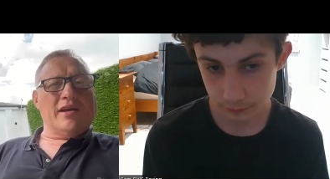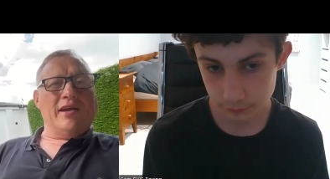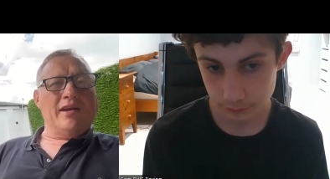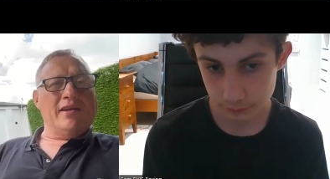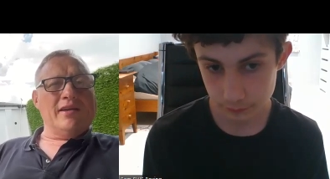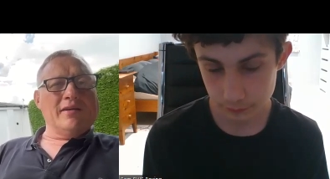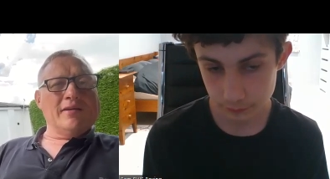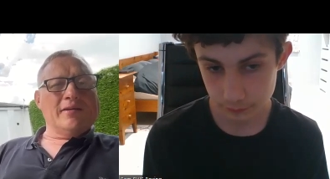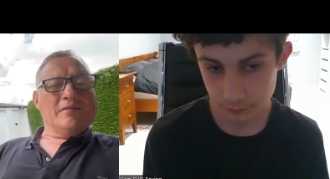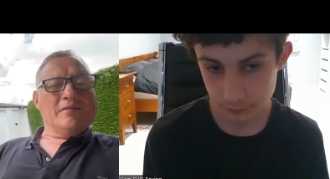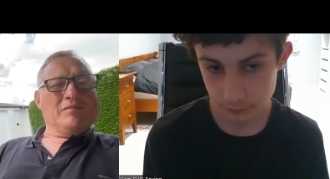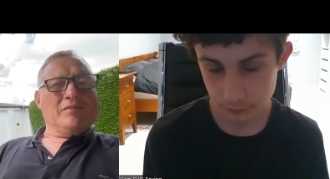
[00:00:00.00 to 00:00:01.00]
Speaker 1: kid.
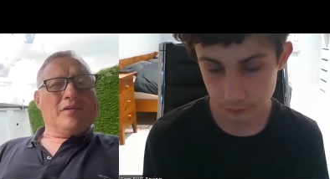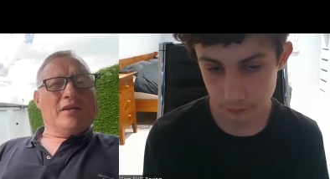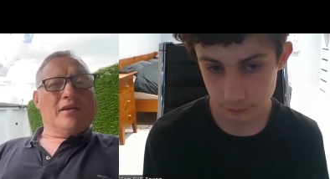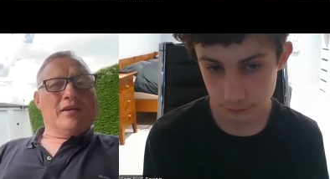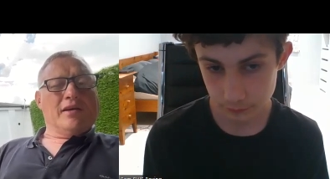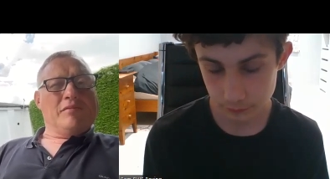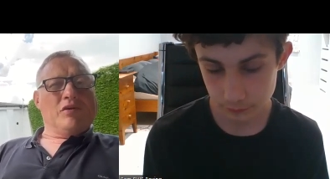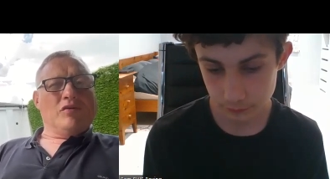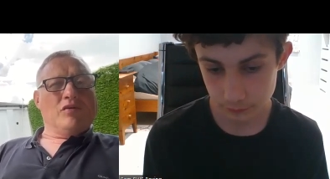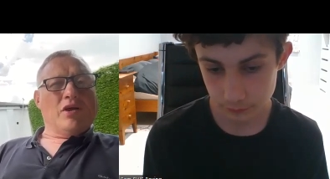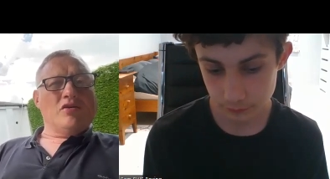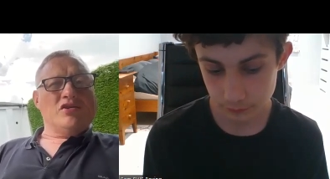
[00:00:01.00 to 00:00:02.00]
Uh,
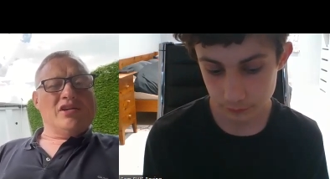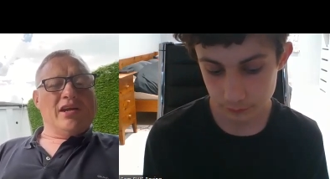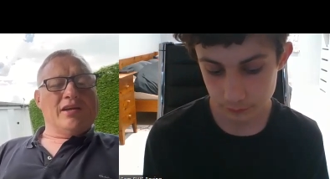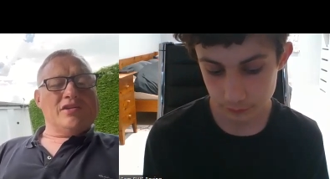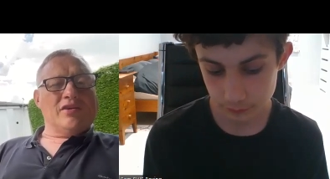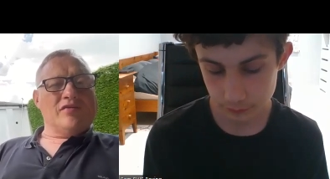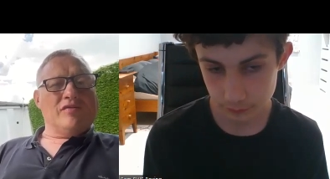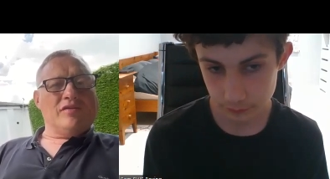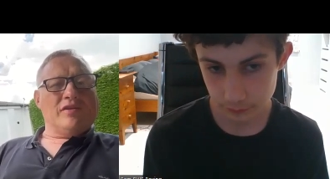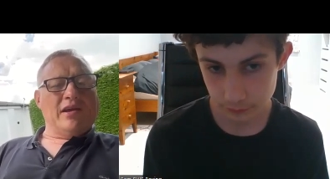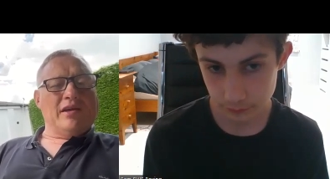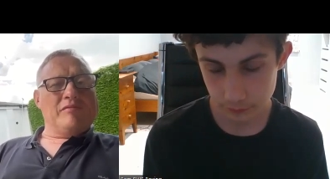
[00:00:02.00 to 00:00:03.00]
all those years of
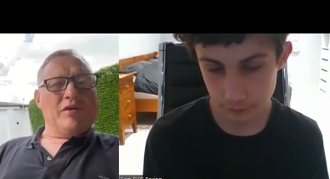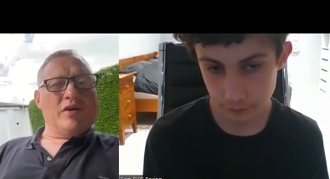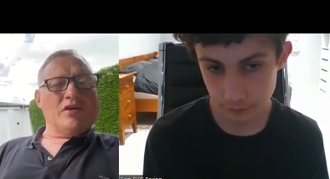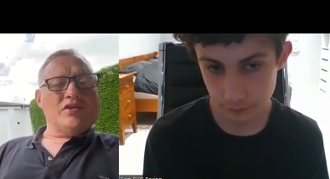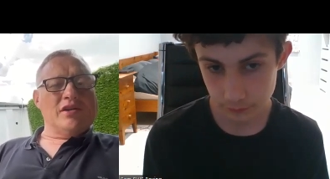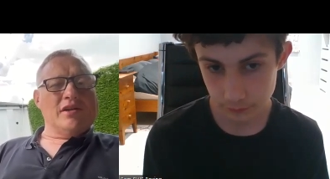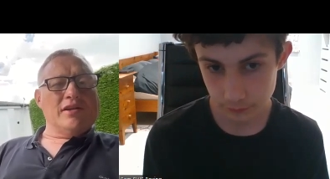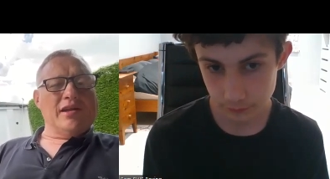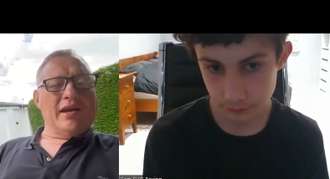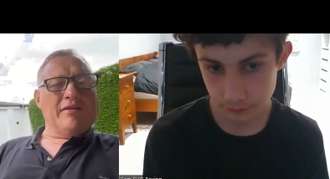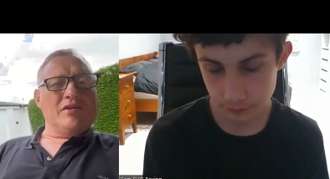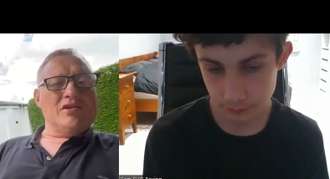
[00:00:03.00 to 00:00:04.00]
kickboxing and
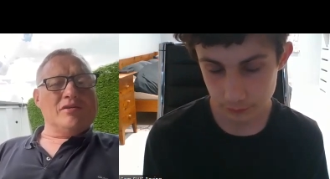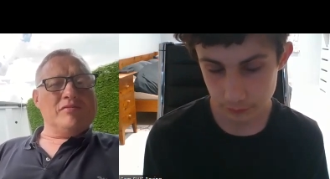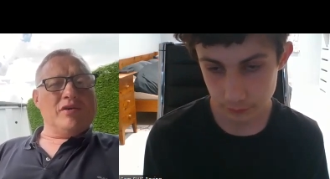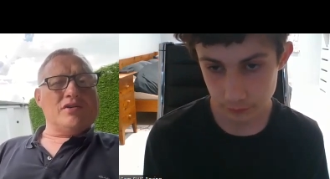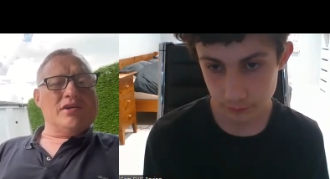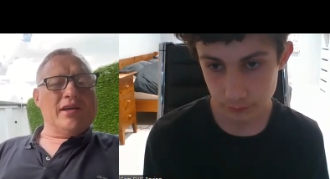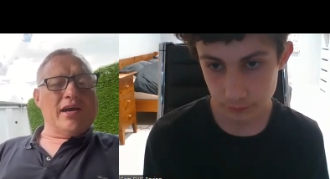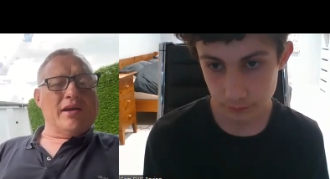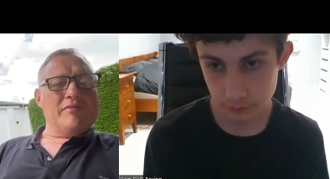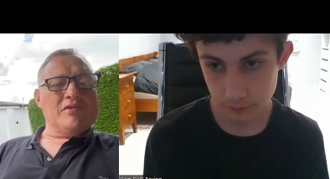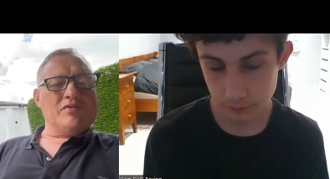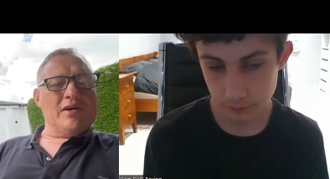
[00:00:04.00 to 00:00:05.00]
the amateur boxing
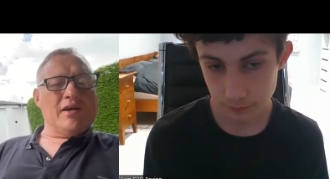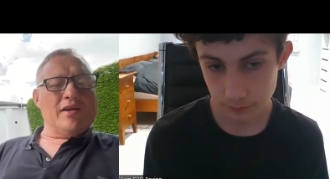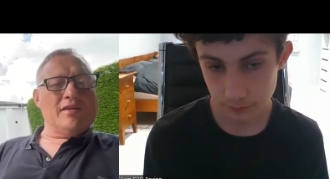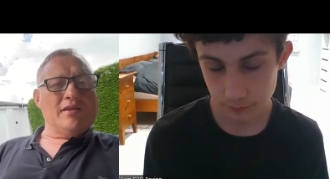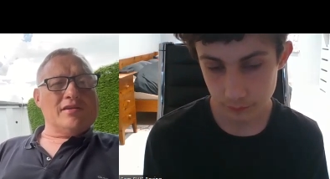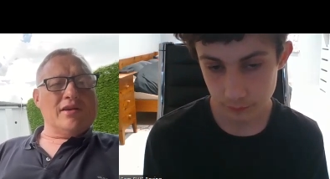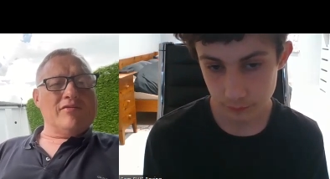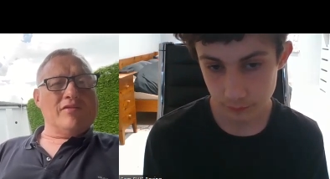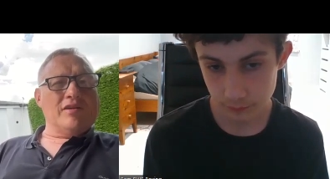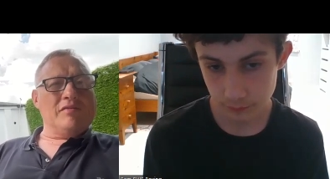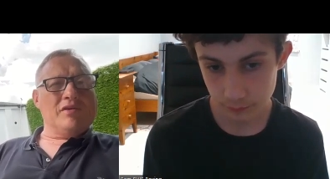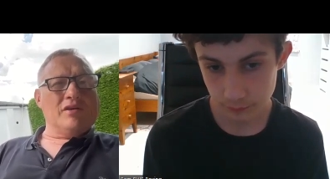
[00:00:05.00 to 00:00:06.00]
game as well, I think it's
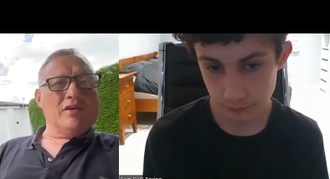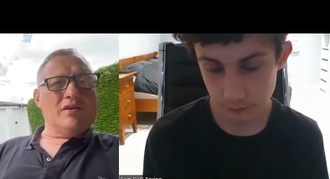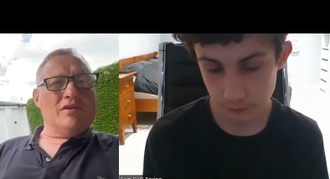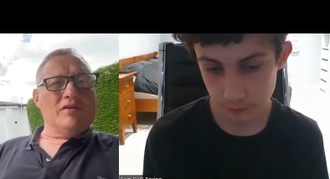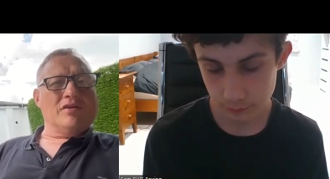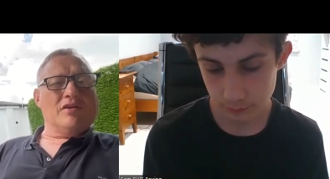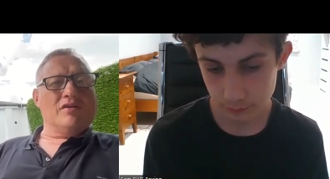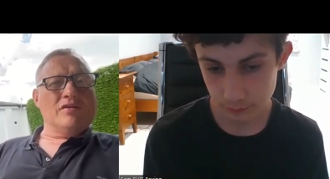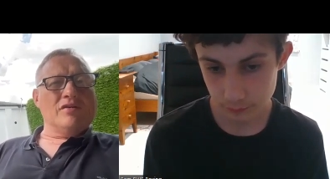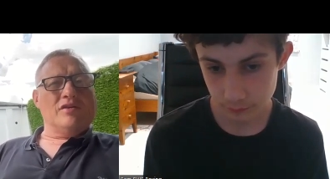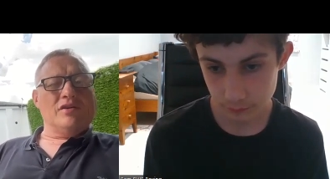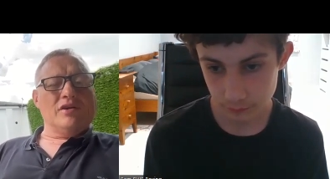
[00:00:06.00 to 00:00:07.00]
given him good
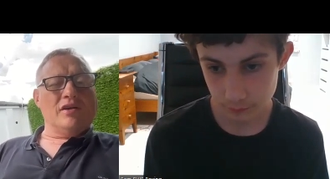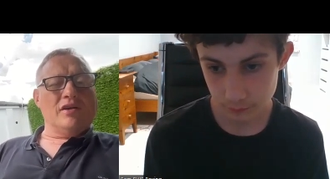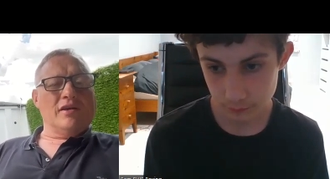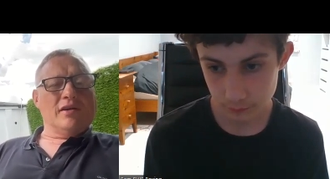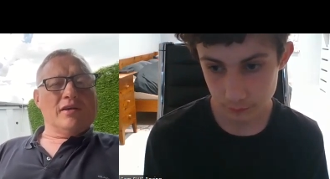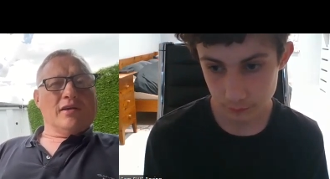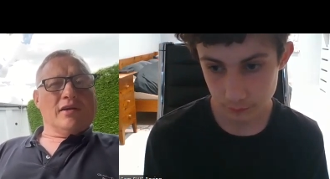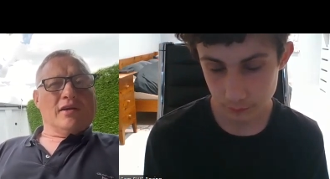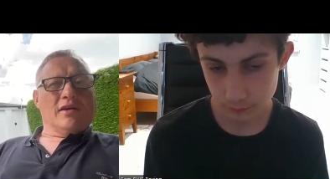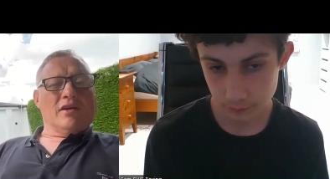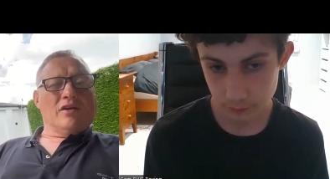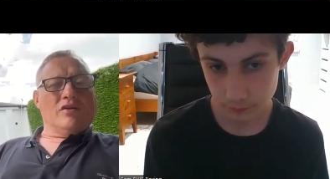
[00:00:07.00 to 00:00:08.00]
good uh,
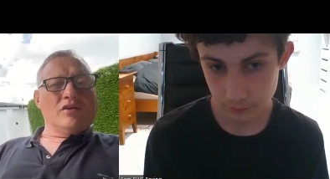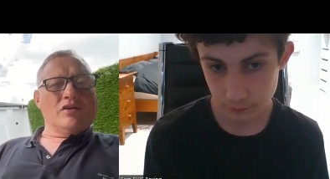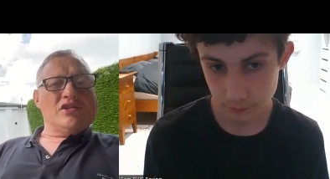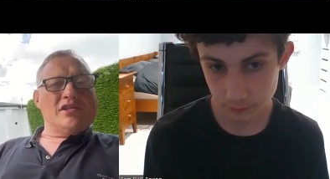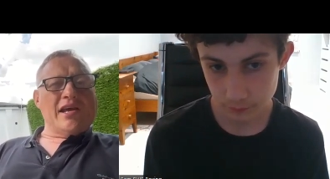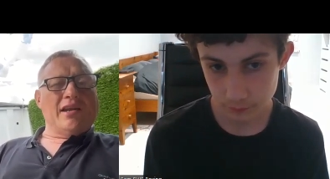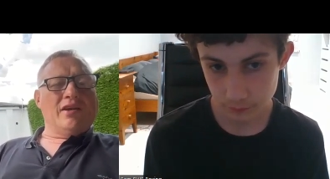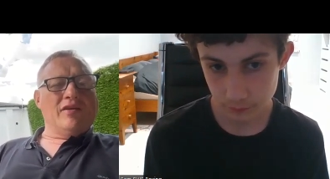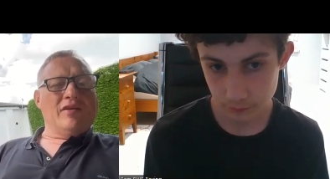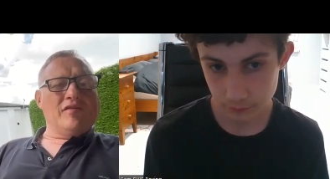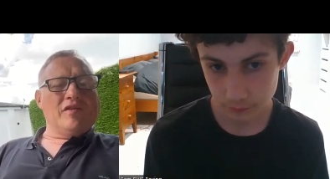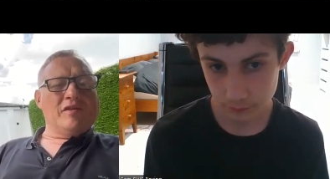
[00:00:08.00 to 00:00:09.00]
good stead
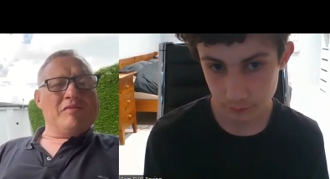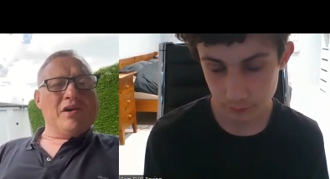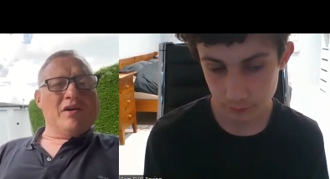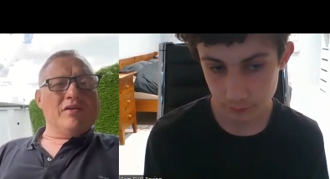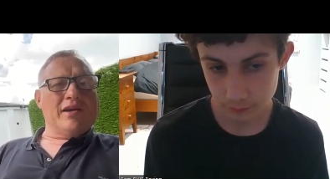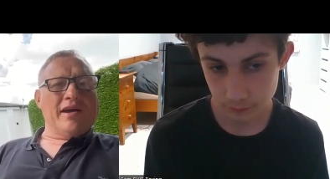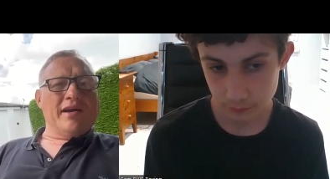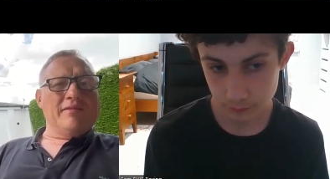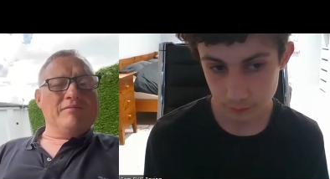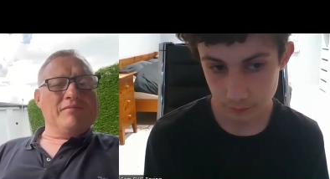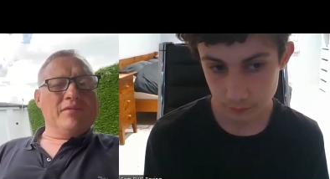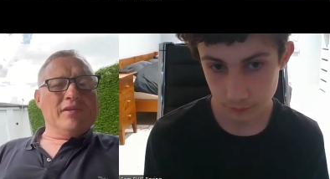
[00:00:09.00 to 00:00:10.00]
for the pro game,